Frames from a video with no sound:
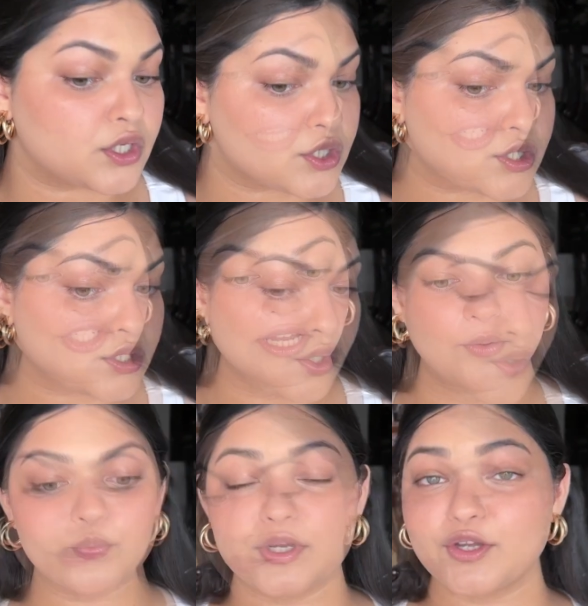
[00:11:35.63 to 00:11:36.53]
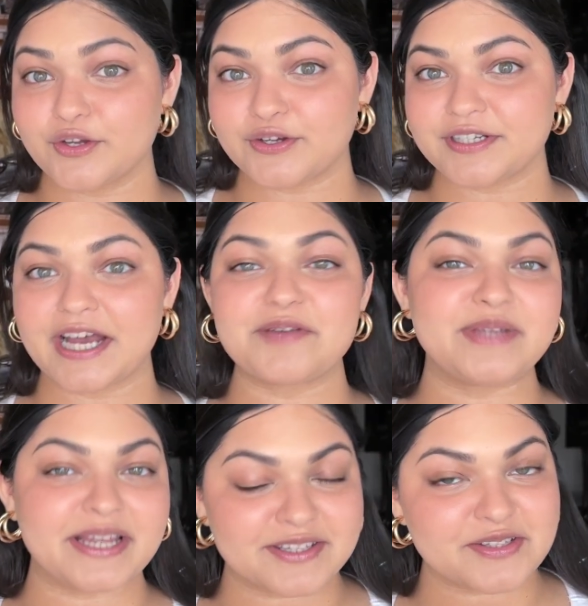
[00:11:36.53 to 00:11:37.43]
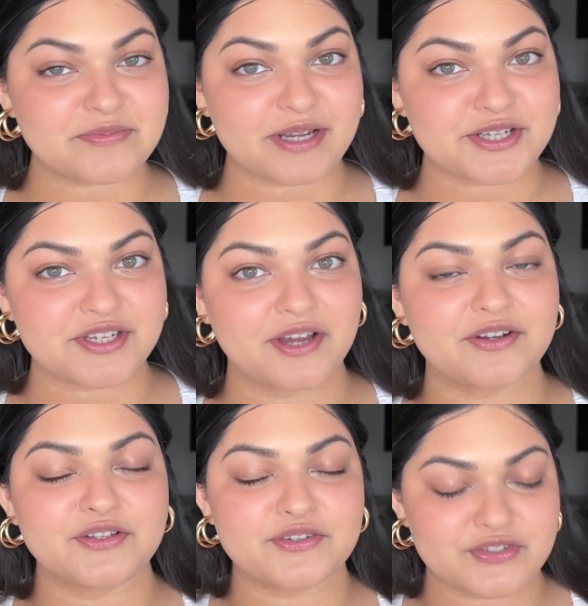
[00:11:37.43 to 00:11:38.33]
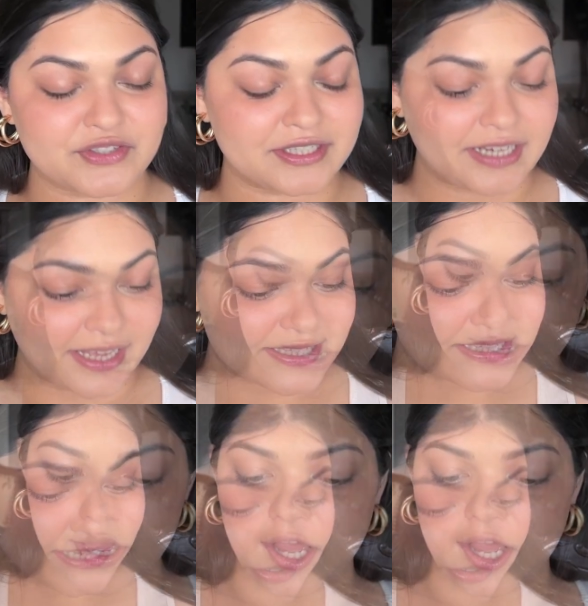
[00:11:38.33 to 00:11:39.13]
So we're good. I blended the blush out. It looks really nice now.